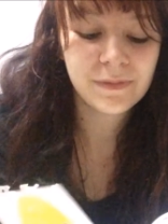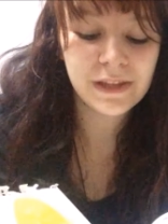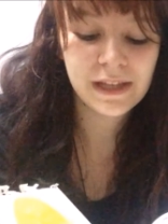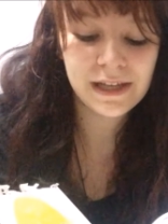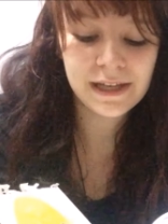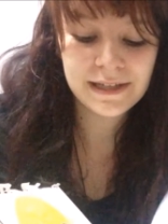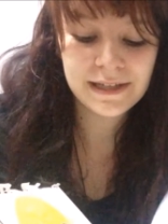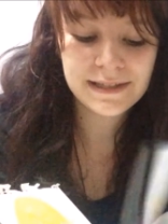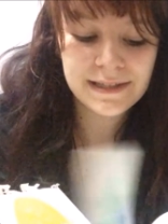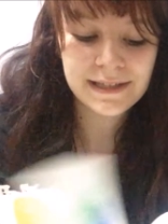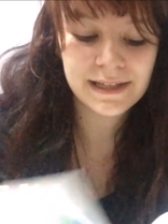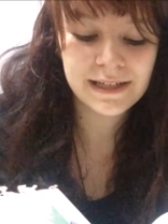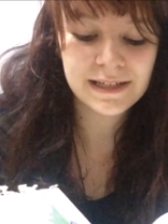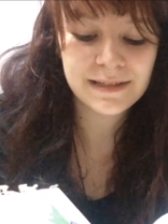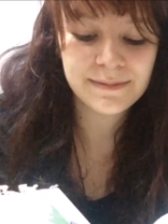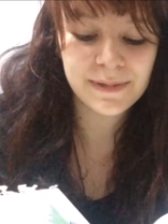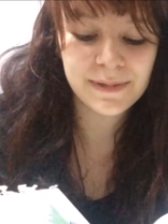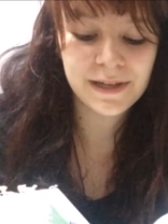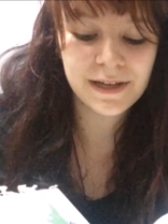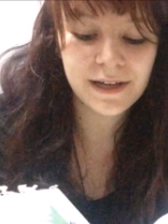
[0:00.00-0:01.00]
things
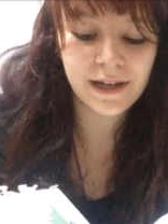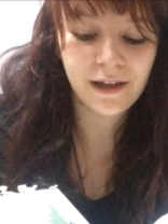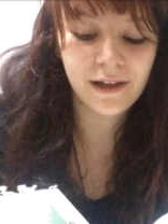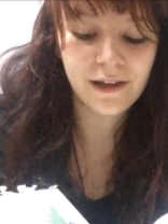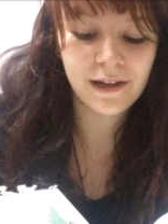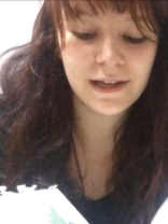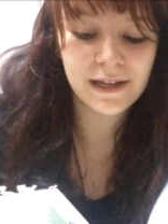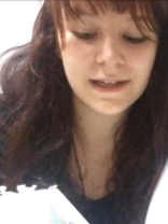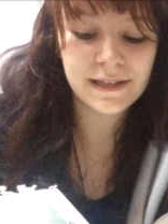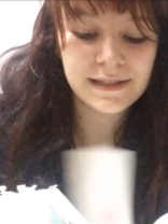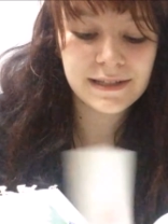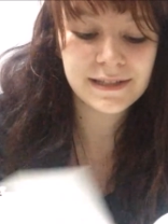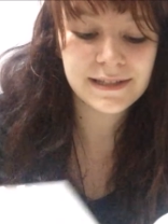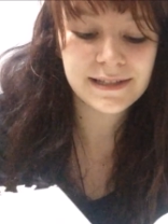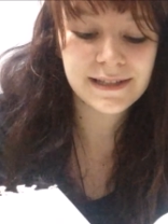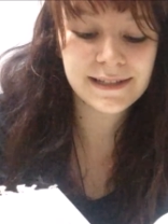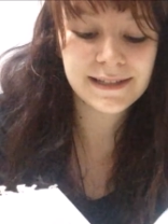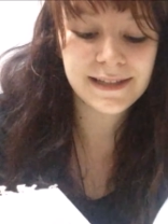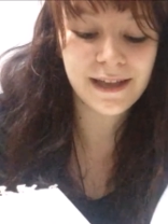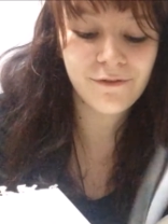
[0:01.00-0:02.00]
is because
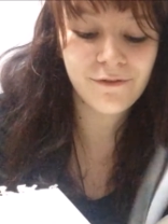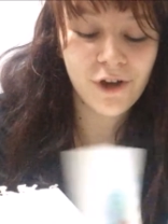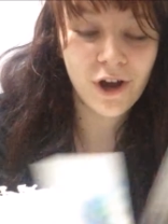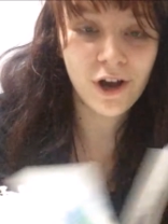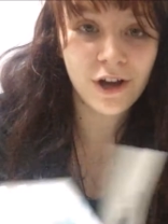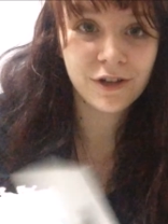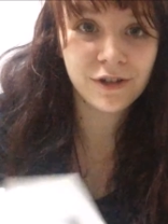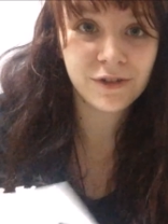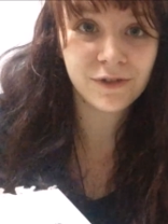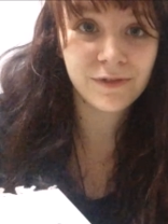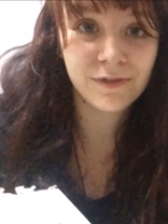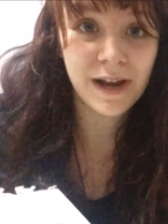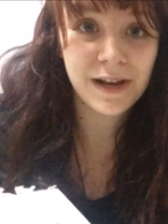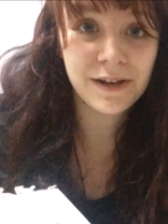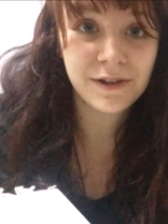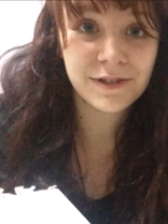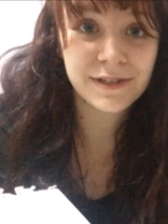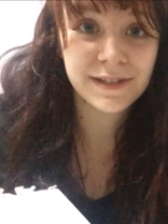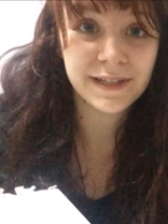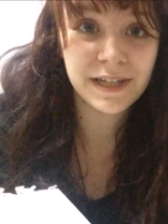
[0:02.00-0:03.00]
since I've got the
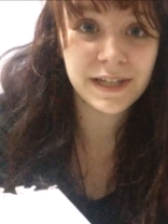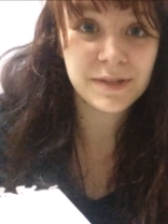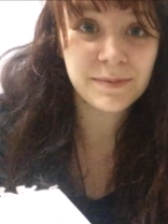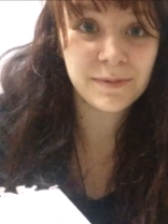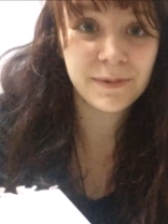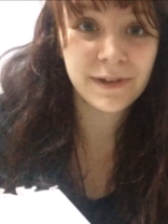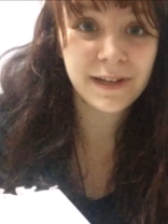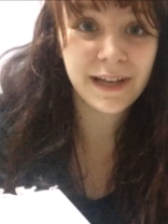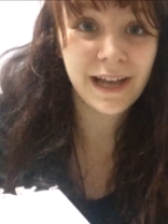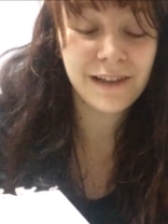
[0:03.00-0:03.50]
render sketchbook,